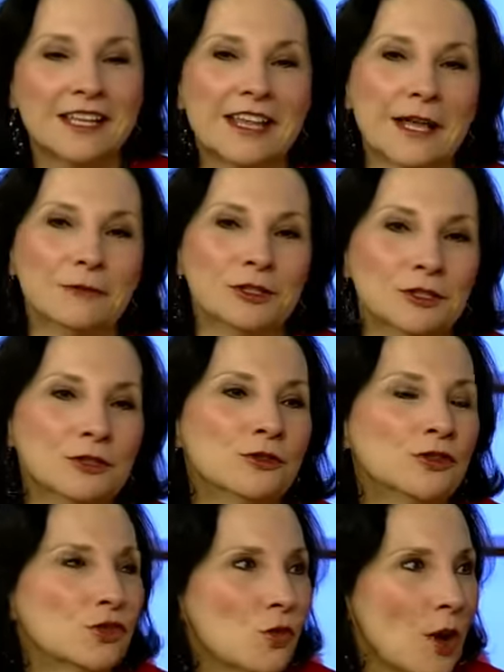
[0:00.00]
they will
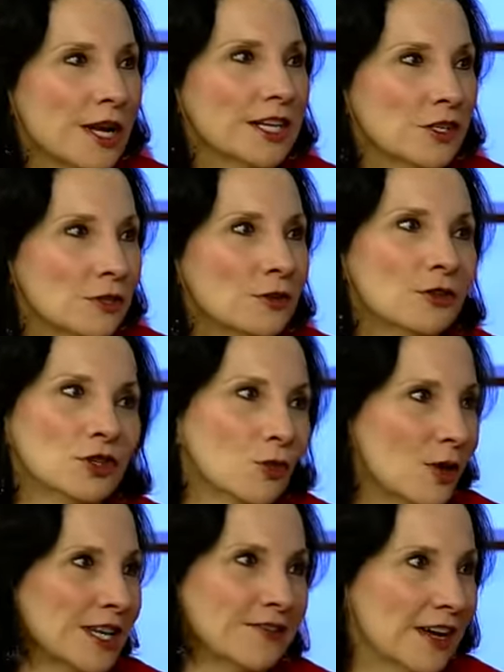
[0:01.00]
lose 22 to
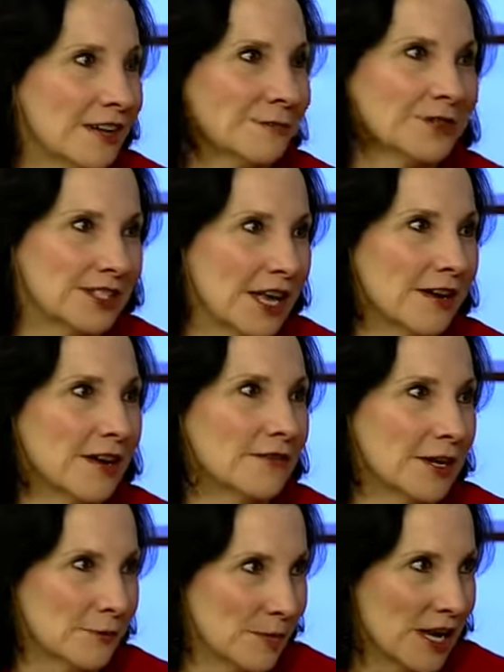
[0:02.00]
25%
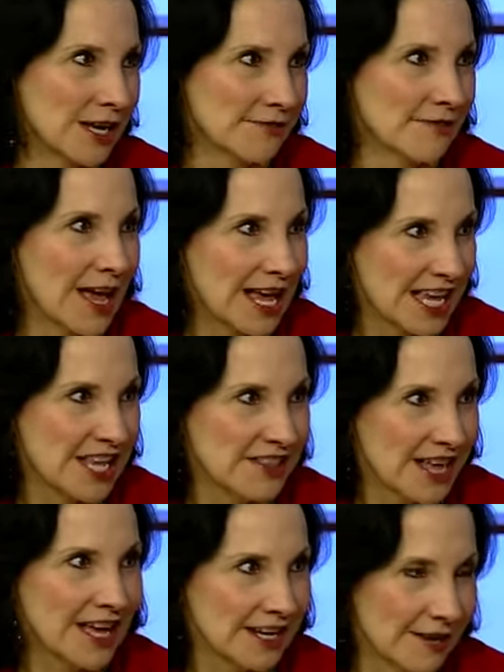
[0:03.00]
of their body fat
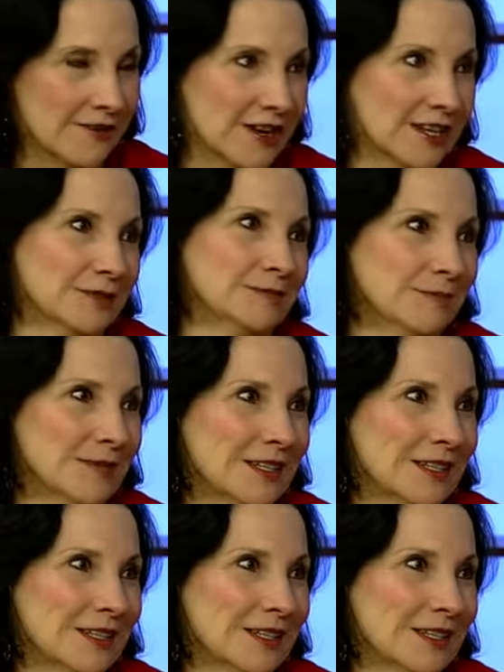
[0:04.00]
in that area.